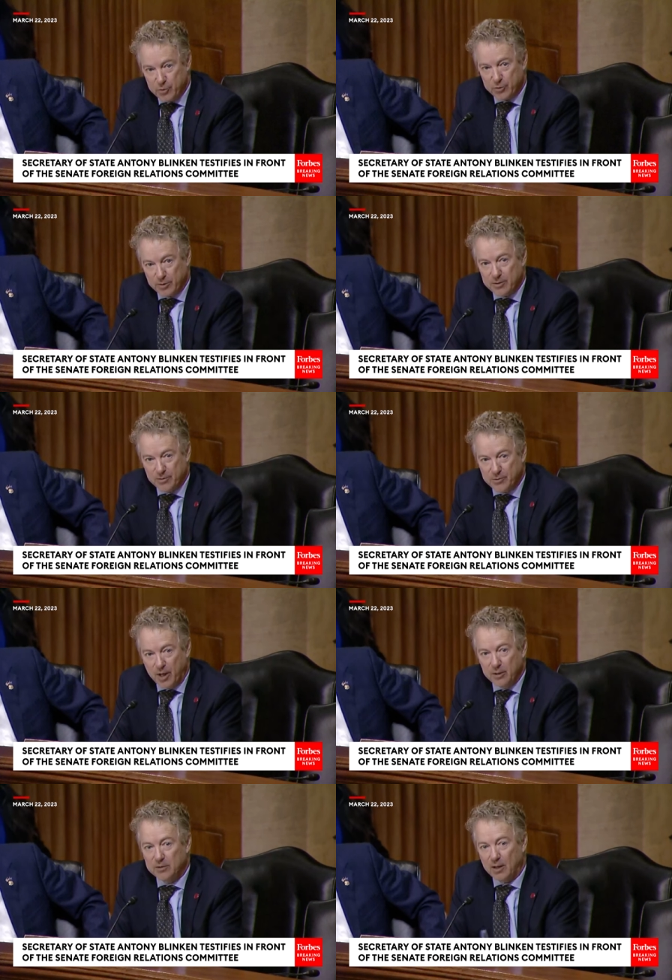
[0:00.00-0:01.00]
Most of this is
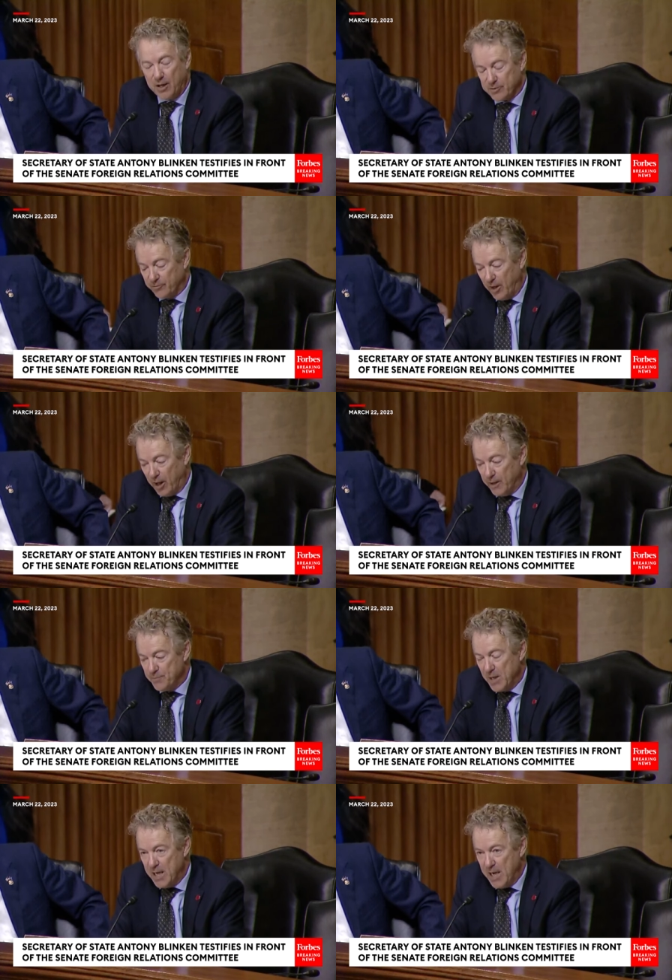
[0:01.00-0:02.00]

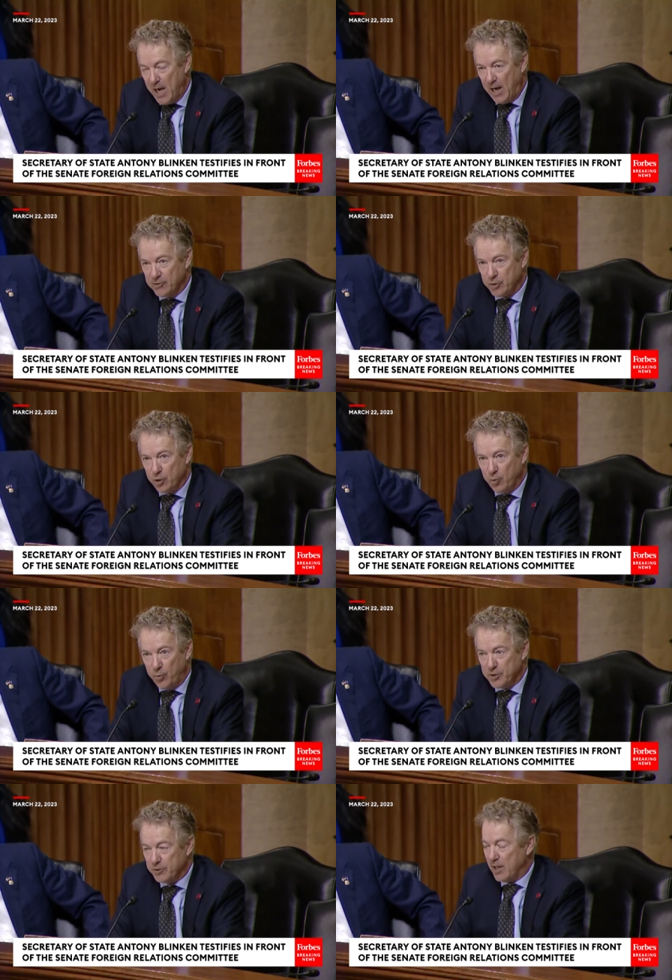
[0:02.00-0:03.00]
unclassified. And so
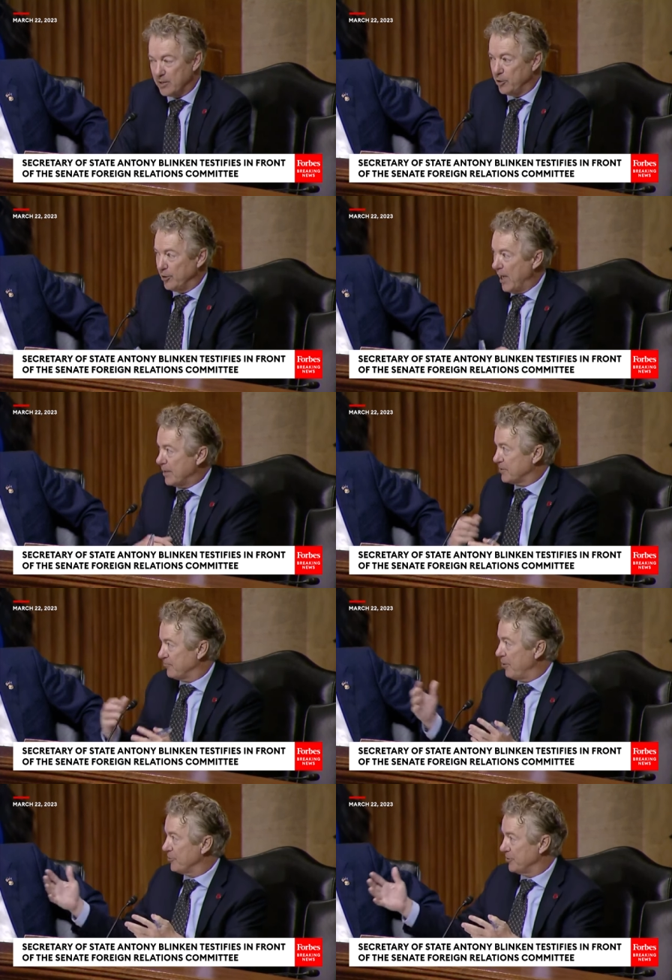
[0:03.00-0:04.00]
we just had a
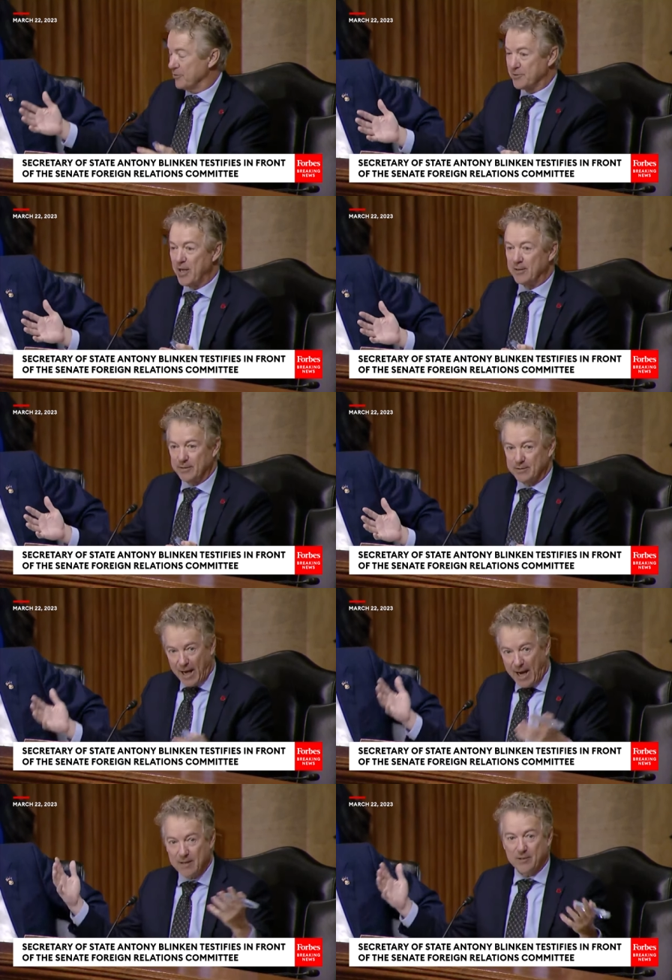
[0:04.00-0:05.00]
unanimous vote in the Senate
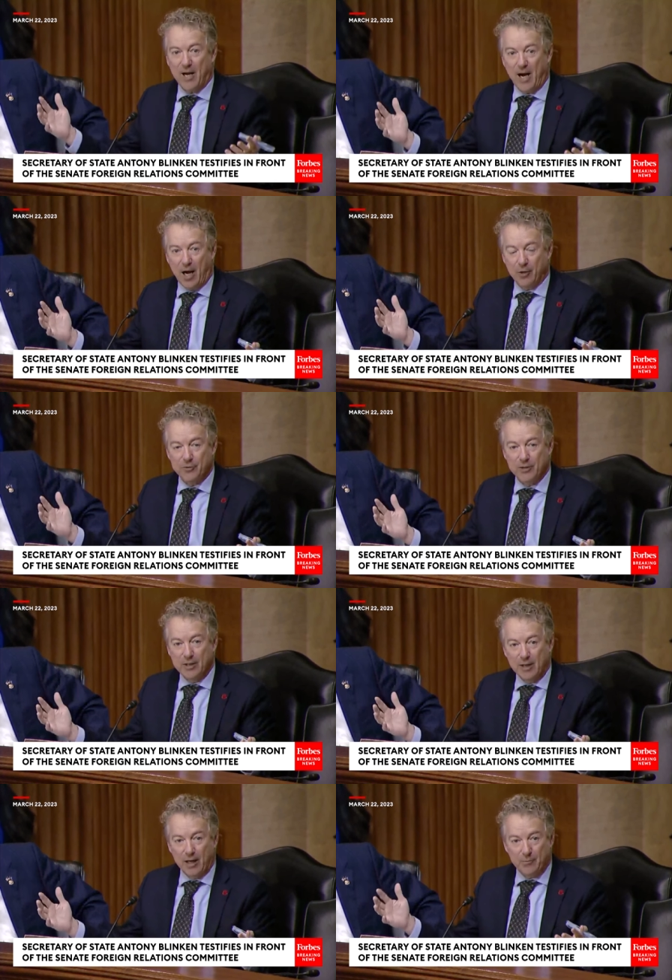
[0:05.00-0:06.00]
and in the House,
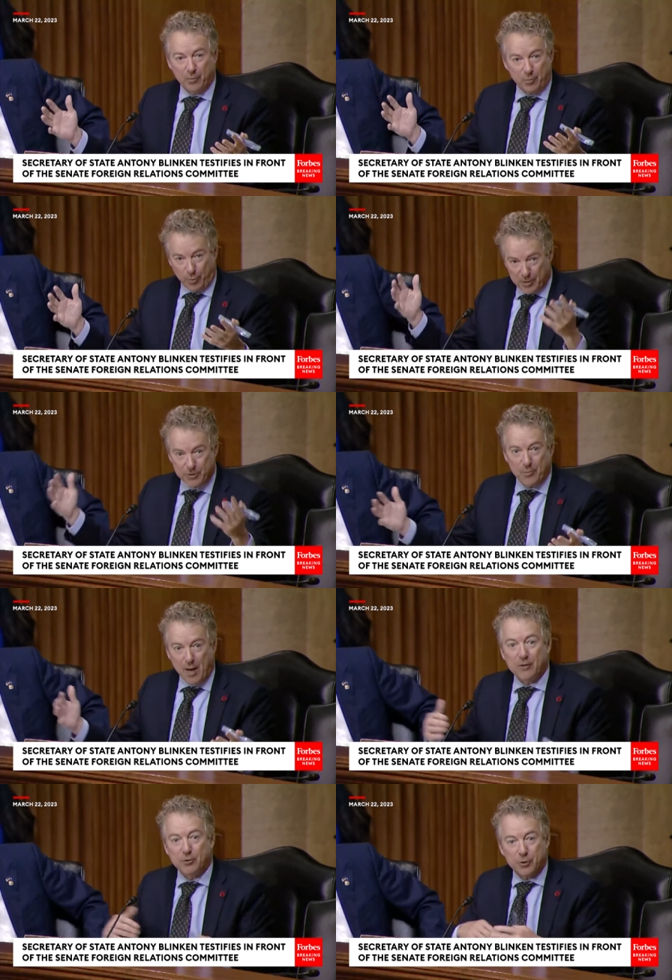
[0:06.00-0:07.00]
and President
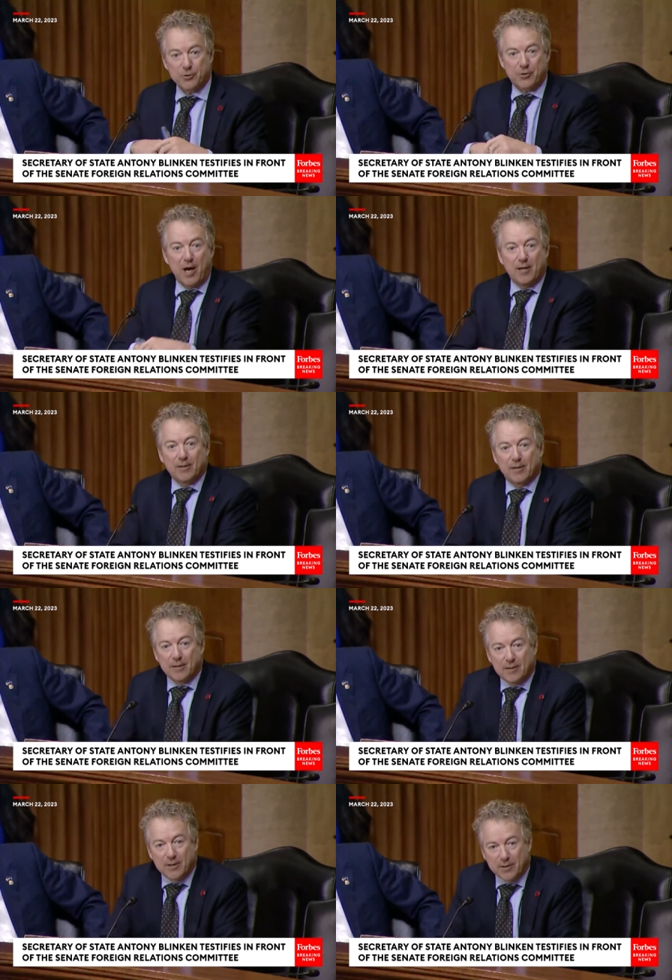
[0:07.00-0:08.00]
Biden just signed
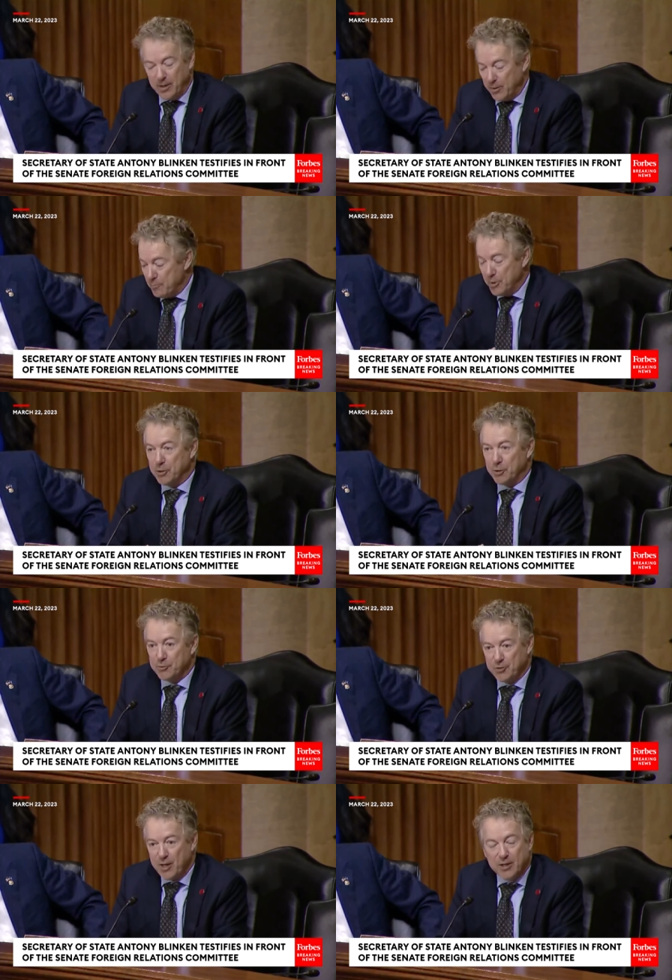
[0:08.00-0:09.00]
a
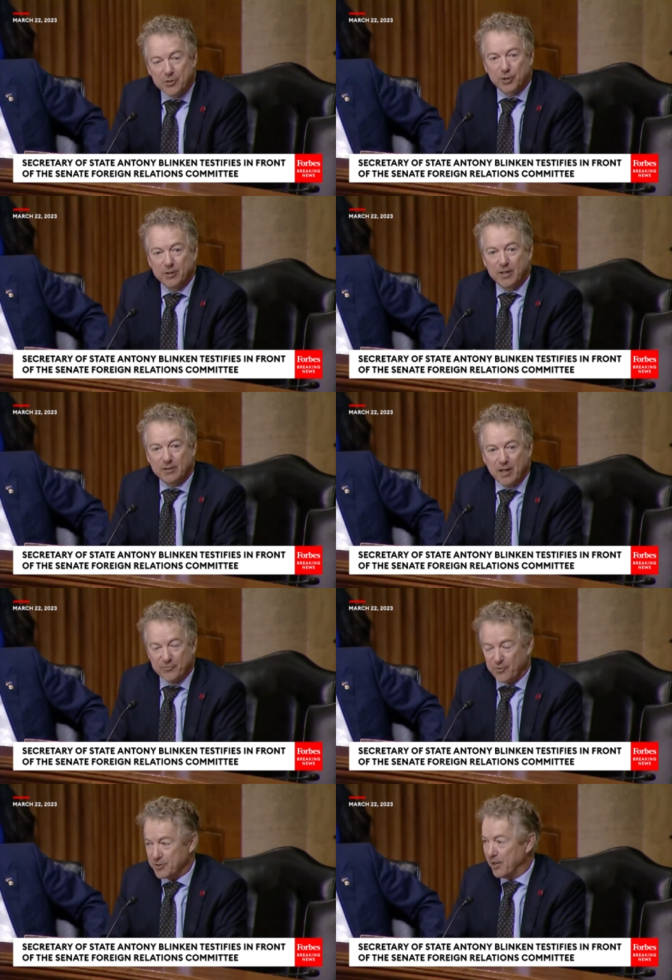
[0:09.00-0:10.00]
bill saying he's going to
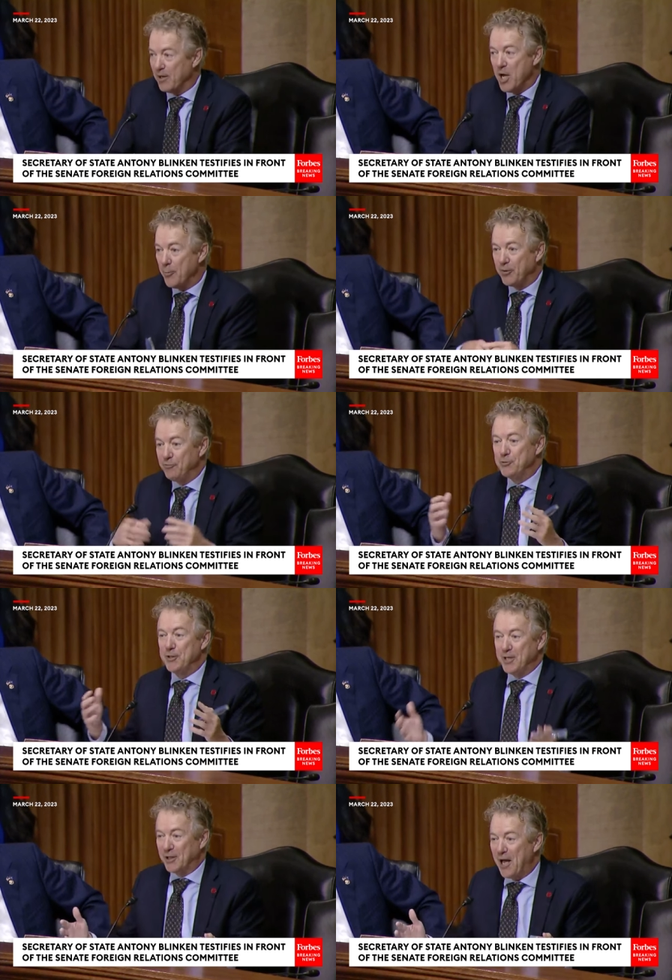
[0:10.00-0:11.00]
declassify stuff. But if you
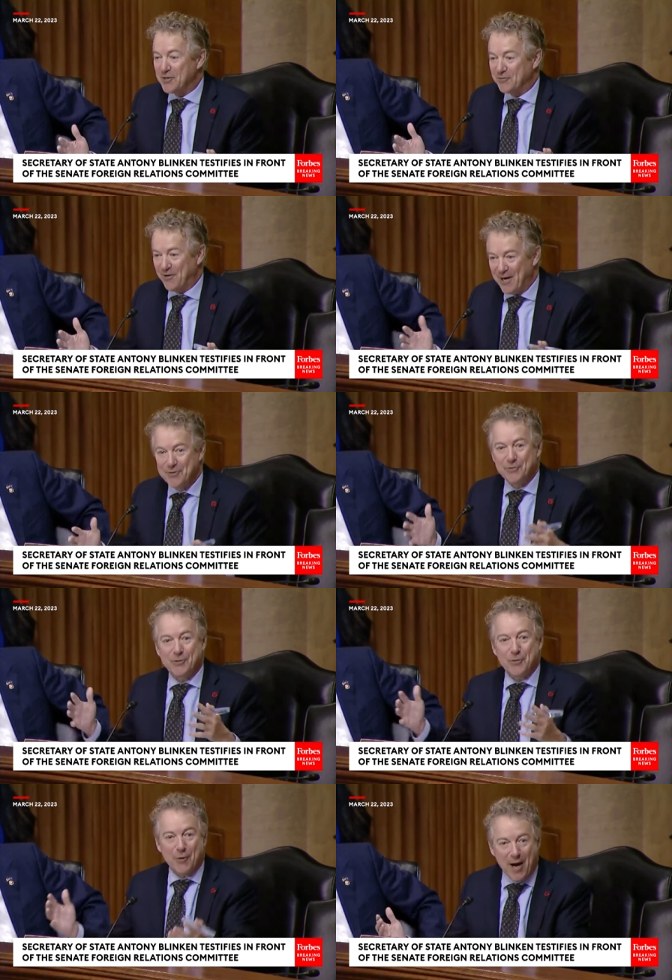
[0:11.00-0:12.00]
declassify it and you
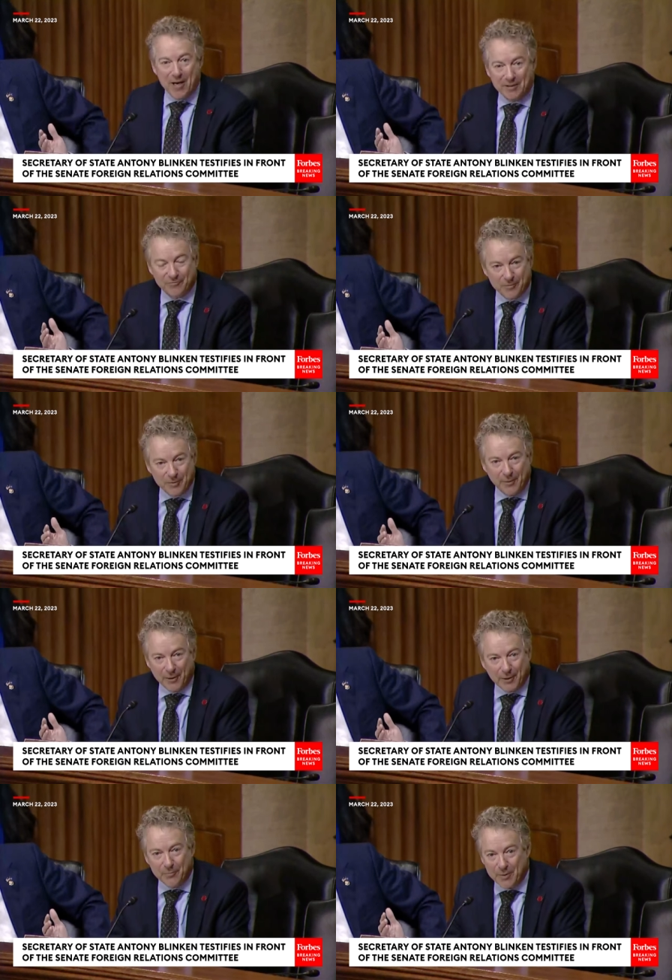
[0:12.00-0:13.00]
still hide it from the
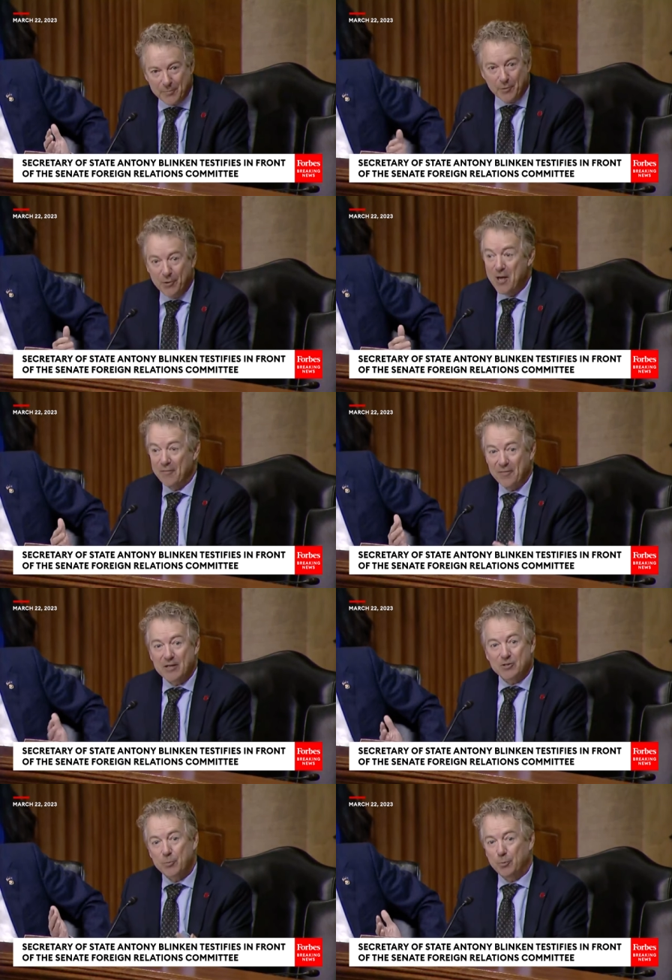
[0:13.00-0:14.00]
American people,
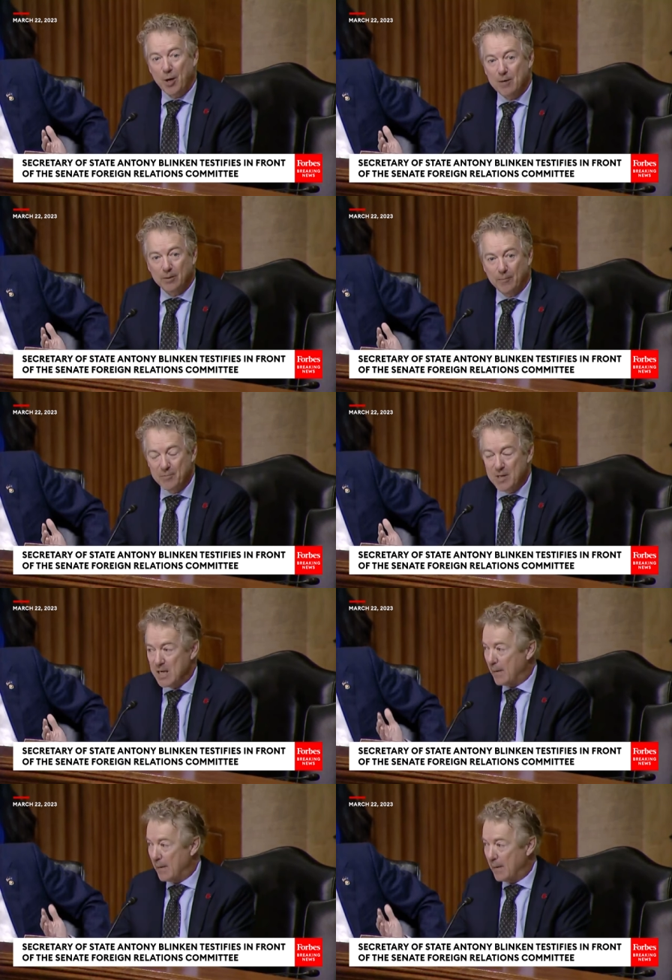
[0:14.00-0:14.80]
that's a problem.